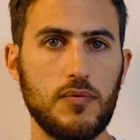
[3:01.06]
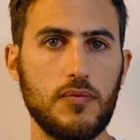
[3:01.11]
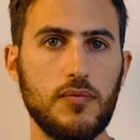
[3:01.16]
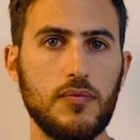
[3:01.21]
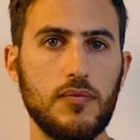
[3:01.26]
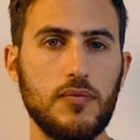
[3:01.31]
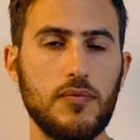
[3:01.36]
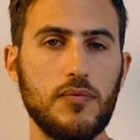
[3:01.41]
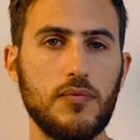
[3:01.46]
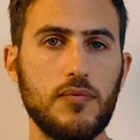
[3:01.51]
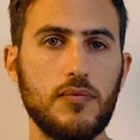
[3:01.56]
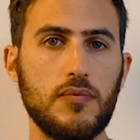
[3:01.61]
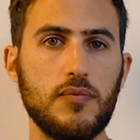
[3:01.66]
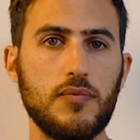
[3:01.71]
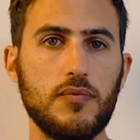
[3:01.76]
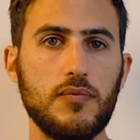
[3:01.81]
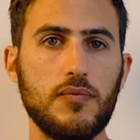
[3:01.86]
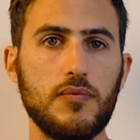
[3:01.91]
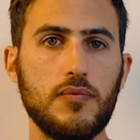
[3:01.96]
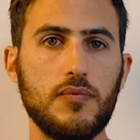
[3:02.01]

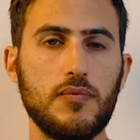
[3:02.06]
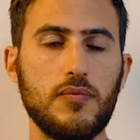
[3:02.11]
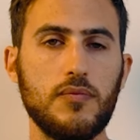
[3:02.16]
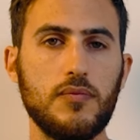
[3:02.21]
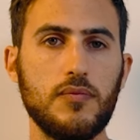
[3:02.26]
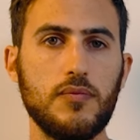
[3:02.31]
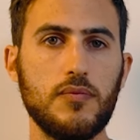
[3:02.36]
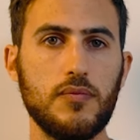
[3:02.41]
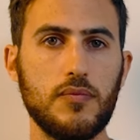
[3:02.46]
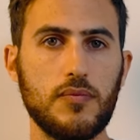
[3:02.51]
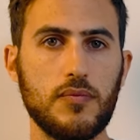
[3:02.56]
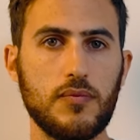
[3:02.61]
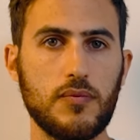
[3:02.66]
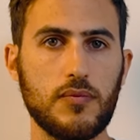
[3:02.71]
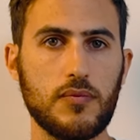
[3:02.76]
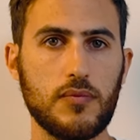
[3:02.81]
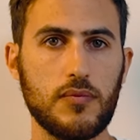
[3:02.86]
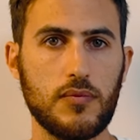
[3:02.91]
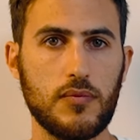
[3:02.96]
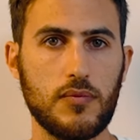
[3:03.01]

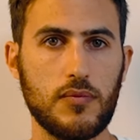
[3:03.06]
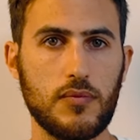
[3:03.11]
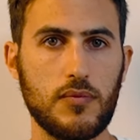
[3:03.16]
[no speech]